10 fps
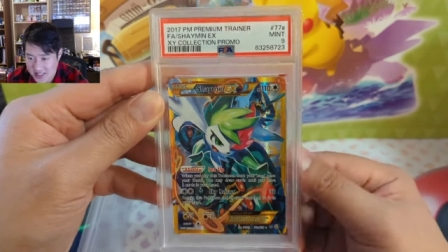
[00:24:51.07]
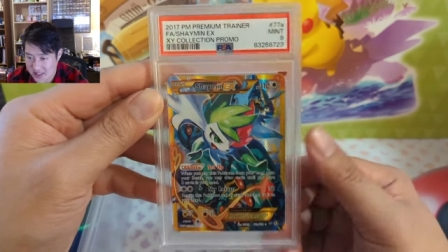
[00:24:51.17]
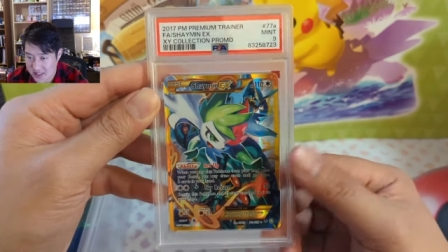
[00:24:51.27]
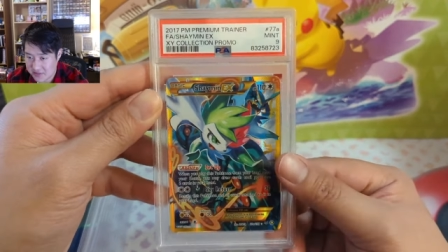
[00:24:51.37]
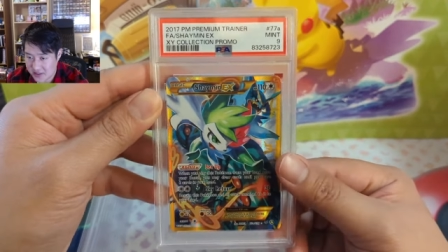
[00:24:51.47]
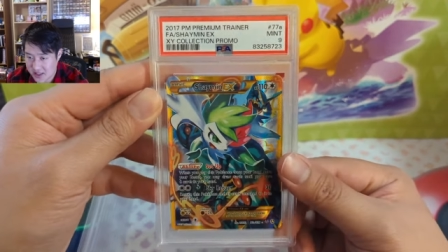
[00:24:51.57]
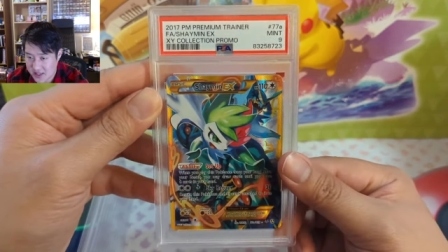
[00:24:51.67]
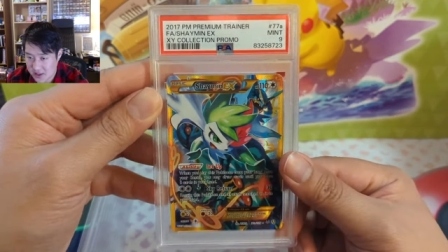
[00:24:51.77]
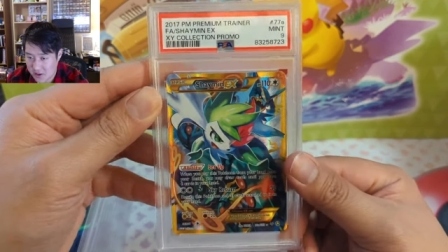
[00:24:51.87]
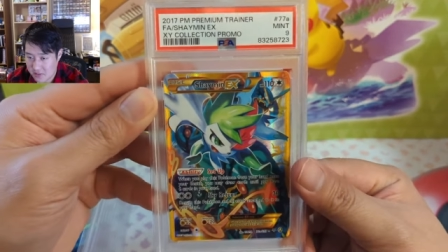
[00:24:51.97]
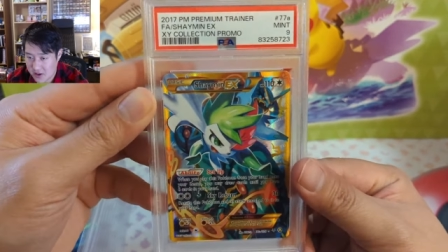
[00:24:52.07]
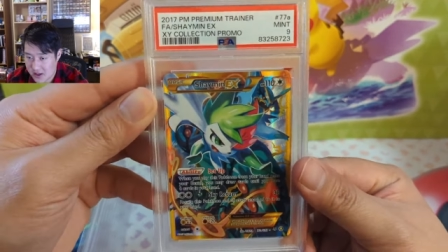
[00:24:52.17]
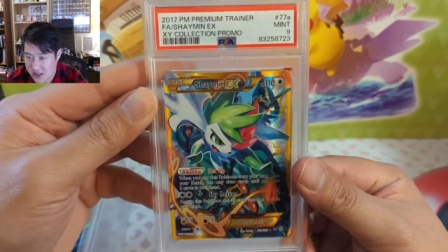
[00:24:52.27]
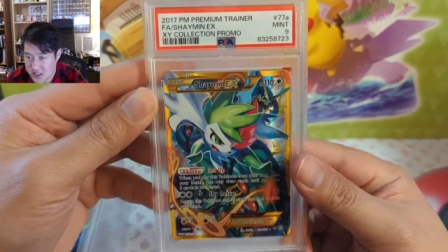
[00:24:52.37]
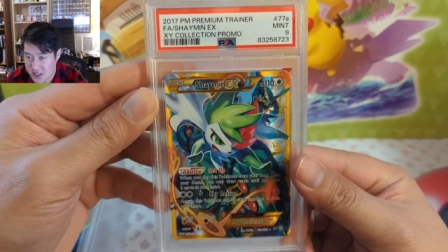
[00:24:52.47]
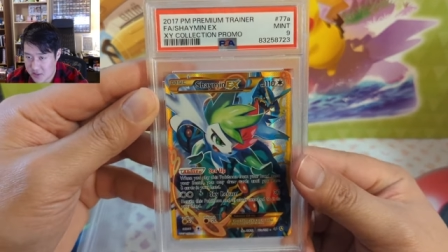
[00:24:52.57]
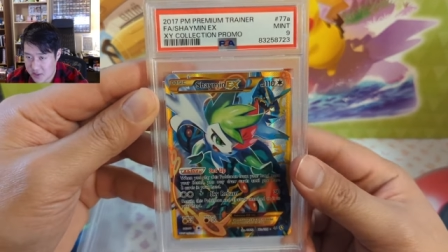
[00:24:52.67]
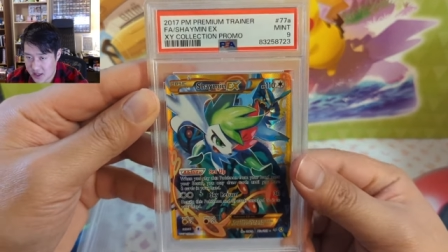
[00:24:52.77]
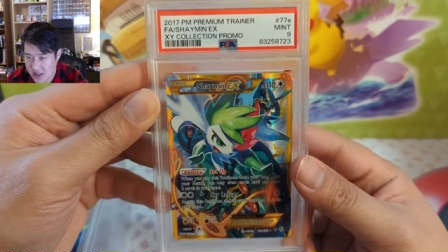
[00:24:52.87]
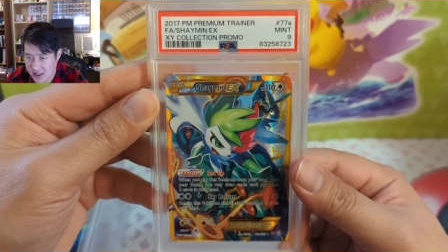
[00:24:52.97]
and stuff like that. So very nice
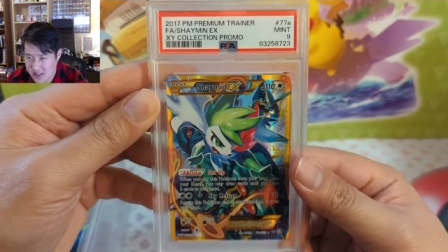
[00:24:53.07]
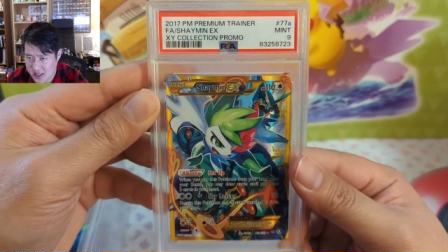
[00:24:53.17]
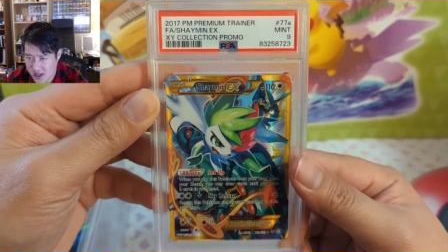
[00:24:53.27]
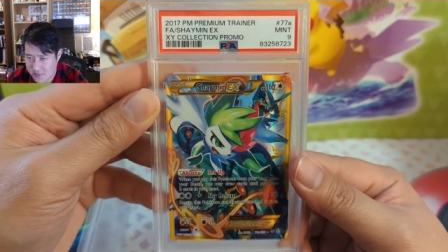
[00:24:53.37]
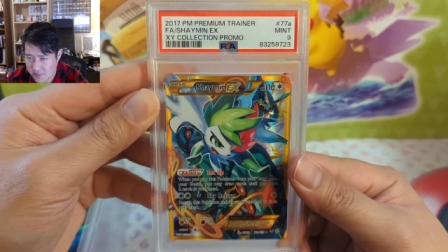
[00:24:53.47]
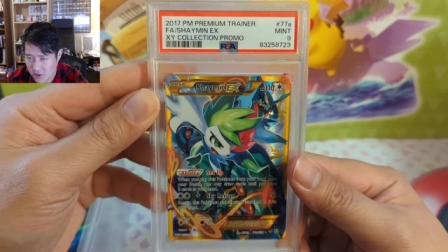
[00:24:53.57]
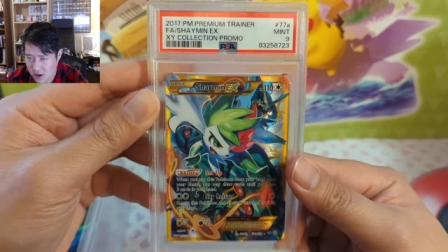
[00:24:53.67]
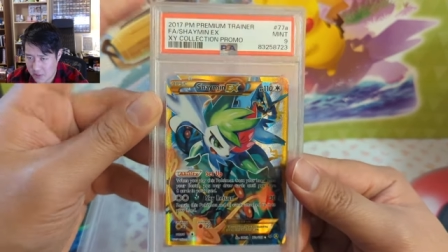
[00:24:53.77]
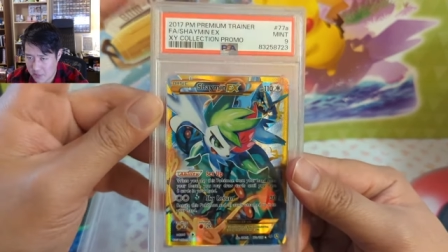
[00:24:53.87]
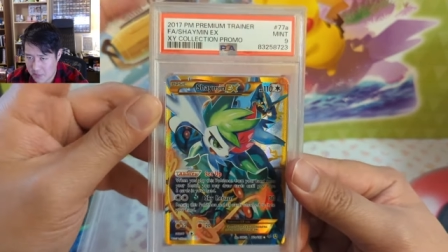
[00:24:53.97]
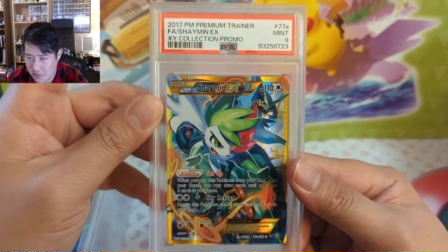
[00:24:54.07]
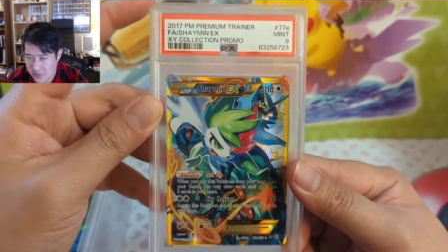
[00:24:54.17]
Shaymin. I think this came from,